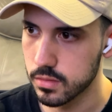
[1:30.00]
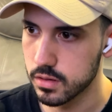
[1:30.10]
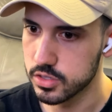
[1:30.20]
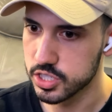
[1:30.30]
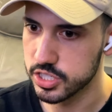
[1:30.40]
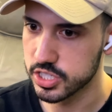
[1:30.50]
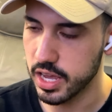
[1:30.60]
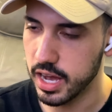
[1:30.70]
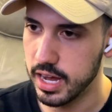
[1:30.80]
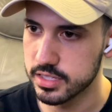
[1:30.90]
She just
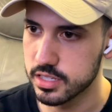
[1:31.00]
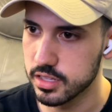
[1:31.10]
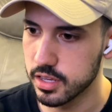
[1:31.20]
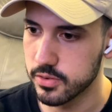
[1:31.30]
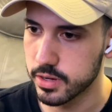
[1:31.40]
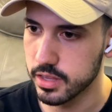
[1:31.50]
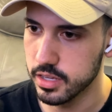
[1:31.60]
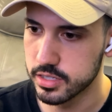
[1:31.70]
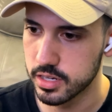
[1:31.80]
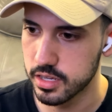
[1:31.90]
constantly
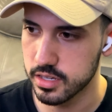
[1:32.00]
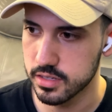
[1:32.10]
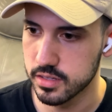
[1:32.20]
re-listening.